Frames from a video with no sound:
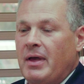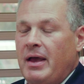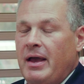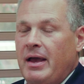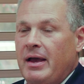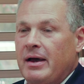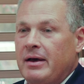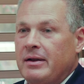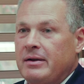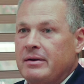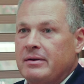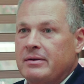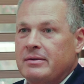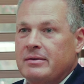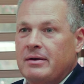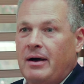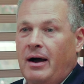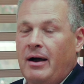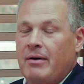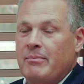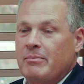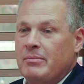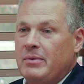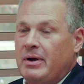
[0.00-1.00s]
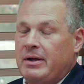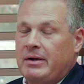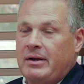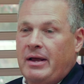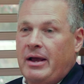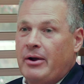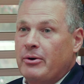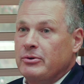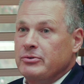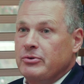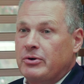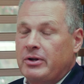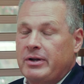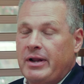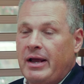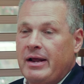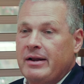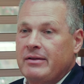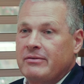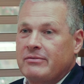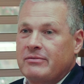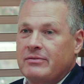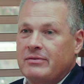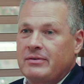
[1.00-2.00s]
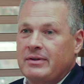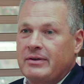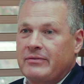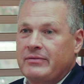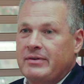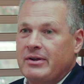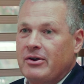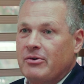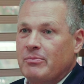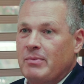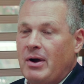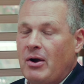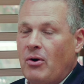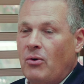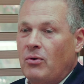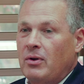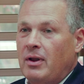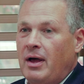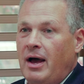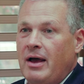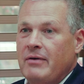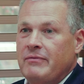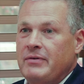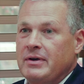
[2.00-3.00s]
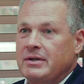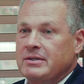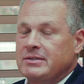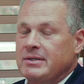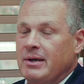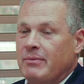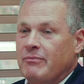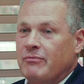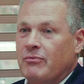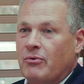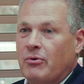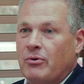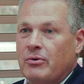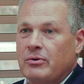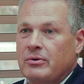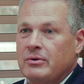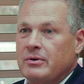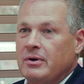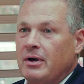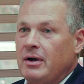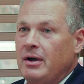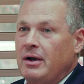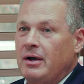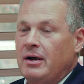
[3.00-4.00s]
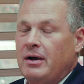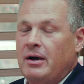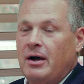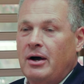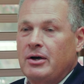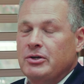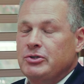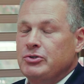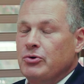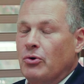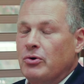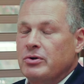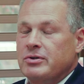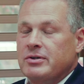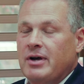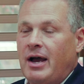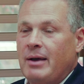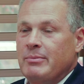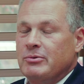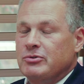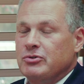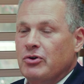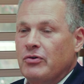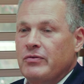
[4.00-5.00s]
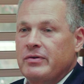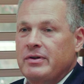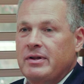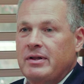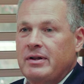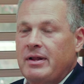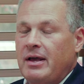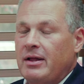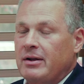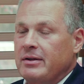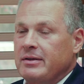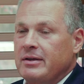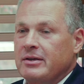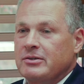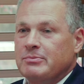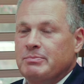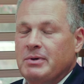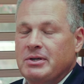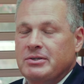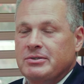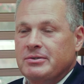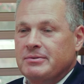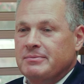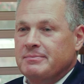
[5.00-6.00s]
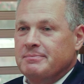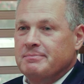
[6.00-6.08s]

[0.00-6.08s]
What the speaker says: and I'm an Arizona native, lived here my whole life except for a short time serving in an LDS mission.